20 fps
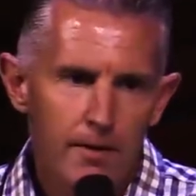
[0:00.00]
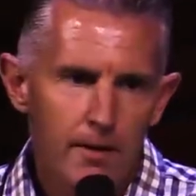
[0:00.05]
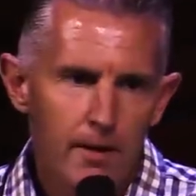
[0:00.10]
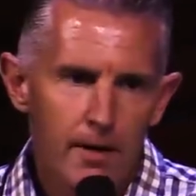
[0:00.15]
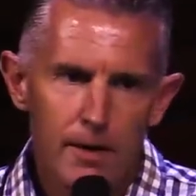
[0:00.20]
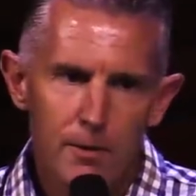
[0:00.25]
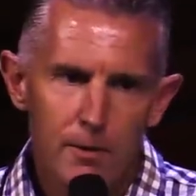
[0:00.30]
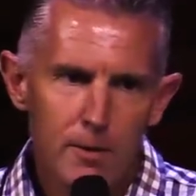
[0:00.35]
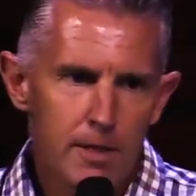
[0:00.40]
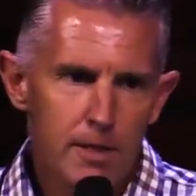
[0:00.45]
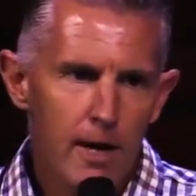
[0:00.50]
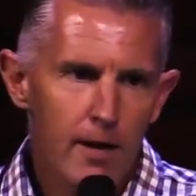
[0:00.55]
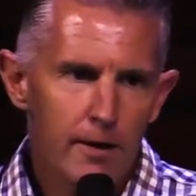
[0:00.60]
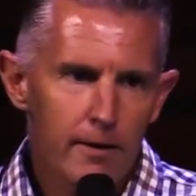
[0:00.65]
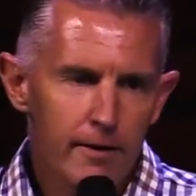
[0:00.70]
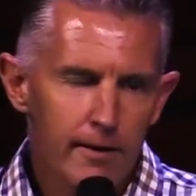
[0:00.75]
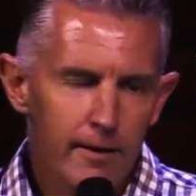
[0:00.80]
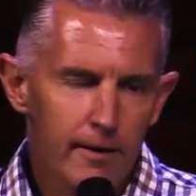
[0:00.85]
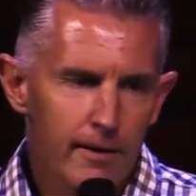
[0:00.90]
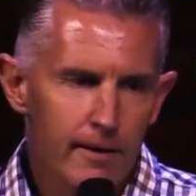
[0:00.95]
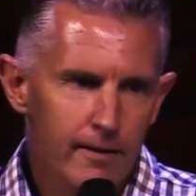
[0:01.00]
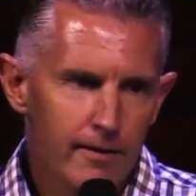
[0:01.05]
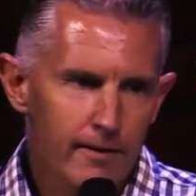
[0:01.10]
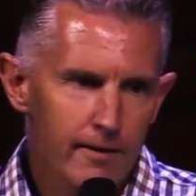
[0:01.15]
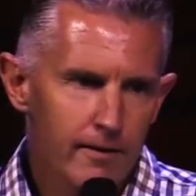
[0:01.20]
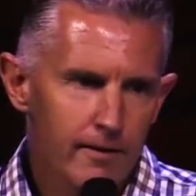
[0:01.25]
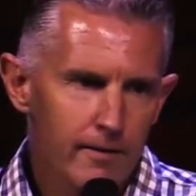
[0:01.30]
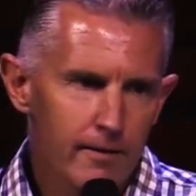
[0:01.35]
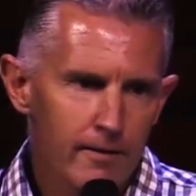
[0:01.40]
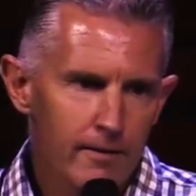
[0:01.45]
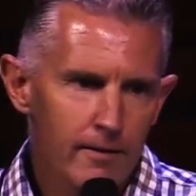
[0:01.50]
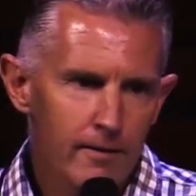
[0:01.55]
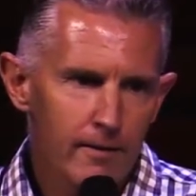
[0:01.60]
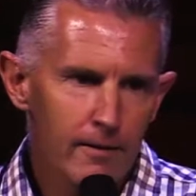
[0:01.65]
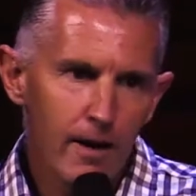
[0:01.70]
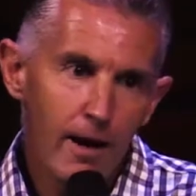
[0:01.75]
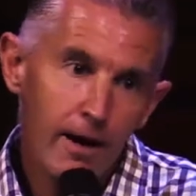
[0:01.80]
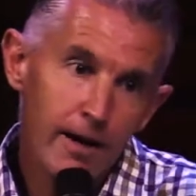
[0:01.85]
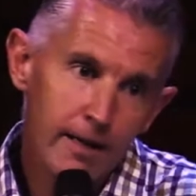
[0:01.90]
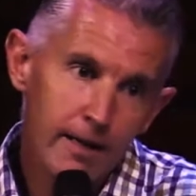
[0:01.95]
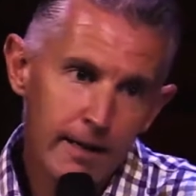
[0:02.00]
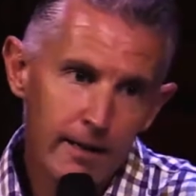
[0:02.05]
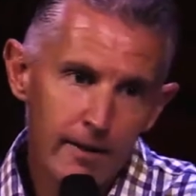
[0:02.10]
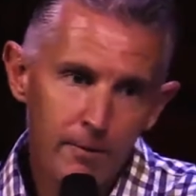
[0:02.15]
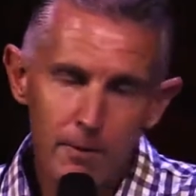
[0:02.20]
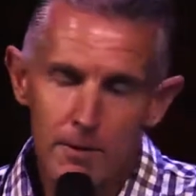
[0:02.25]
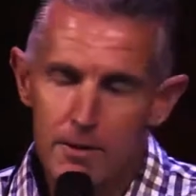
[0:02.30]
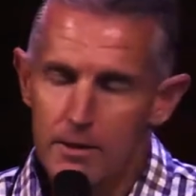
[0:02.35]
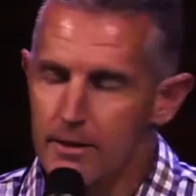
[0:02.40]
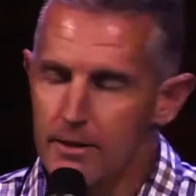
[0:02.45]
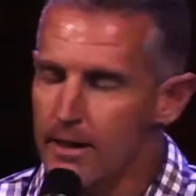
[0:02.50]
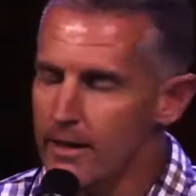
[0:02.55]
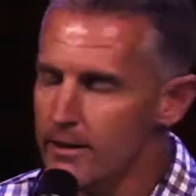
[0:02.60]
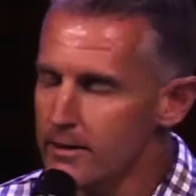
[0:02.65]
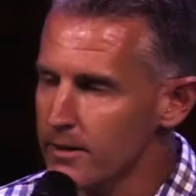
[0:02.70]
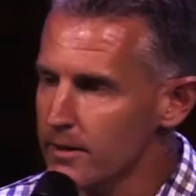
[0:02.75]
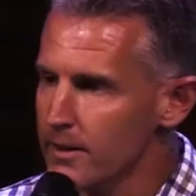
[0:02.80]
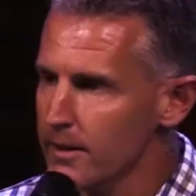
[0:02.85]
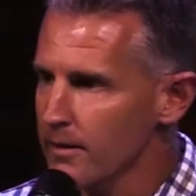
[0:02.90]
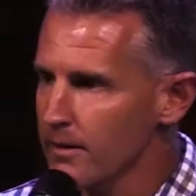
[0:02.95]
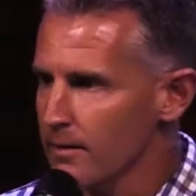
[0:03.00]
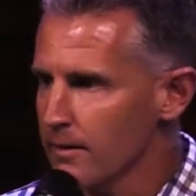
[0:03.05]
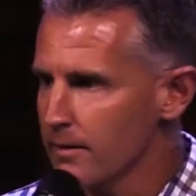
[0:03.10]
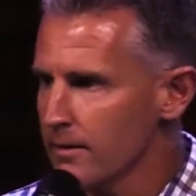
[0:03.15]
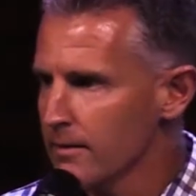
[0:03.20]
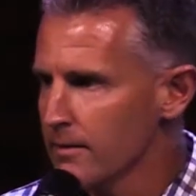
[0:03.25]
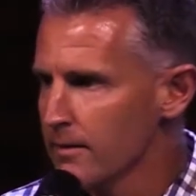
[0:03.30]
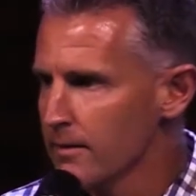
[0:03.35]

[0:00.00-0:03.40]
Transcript: and he was out of there. Luckily, he wasn't there to kill,